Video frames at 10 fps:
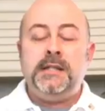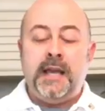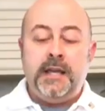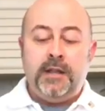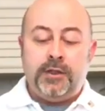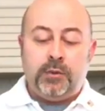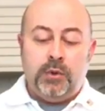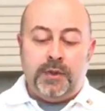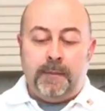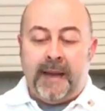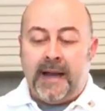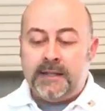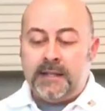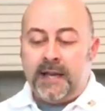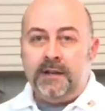take it through the
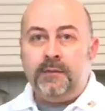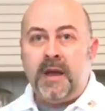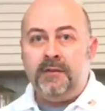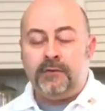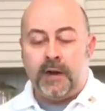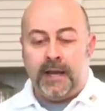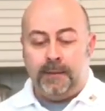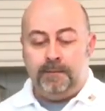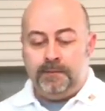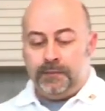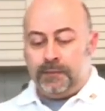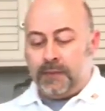back side of my frame.